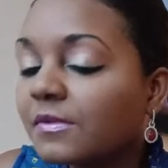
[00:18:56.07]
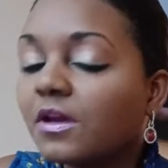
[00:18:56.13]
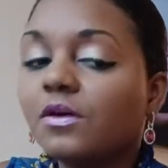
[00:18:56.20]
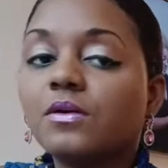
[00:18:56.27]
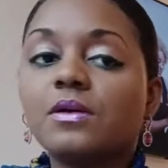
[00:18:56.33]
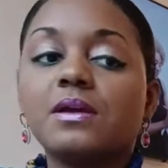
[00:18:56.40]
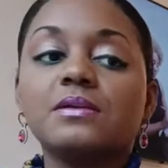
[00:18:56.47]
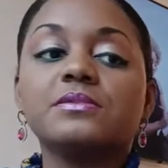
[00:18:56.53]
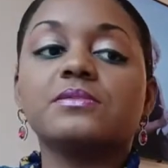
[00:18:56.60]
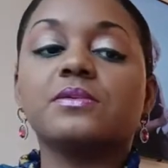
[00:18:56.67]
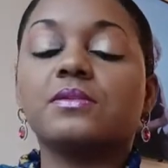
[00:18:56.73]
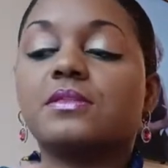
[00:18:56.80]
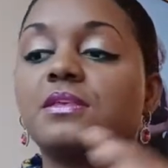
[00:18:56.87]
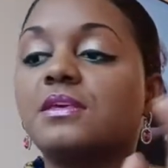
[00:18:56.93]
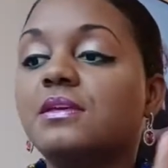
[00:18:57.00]
Okay,
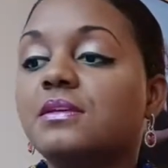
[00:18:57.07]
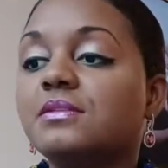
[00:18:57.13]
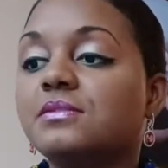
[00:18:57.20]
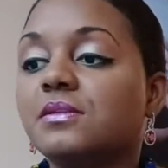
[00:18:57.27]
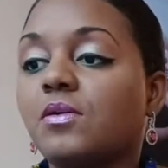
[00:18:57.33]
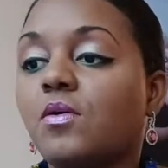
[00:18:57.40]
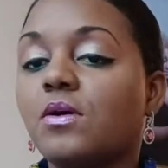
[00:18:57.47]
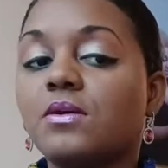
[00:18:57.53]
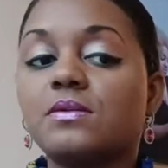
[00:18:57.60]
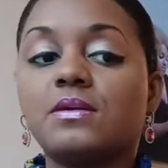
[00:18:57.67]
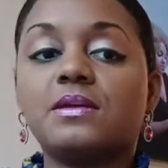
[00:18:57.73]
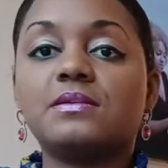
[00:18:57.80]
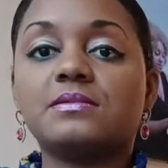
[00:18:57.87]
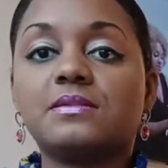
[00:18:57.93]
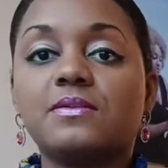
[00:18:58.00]
so these
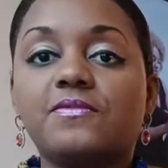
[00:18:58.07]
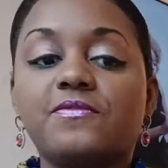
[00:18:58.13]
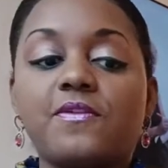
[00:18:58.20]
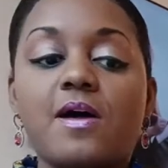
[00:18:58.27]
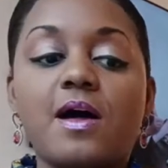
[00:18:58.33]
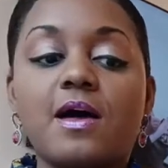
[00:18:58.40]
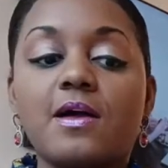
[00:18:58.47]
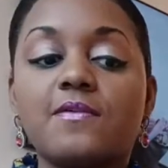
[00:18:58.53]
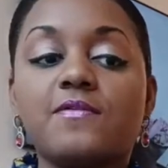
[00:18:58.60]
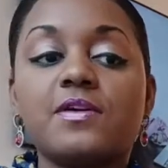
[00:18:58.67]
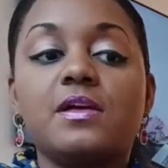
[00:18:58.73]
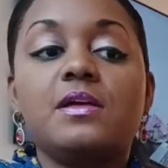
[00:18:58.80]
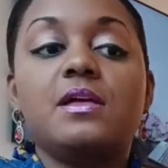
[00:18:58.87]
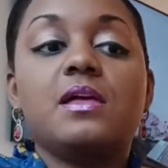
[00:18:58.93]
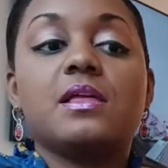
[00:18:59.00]
is the 5
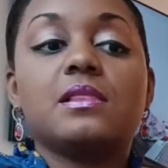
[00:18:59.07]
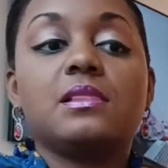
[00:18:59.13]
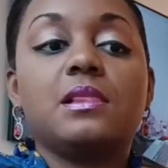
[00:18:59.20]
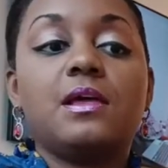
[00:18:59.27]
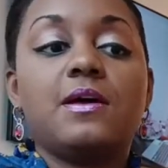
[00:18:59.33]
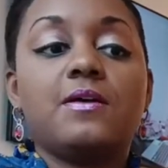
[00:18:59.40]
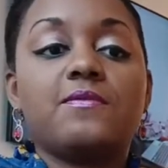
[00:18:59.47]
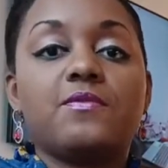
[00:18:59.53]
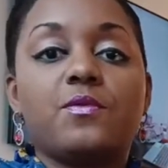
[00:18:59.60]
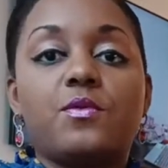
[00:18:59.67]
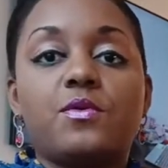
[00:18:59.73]
Love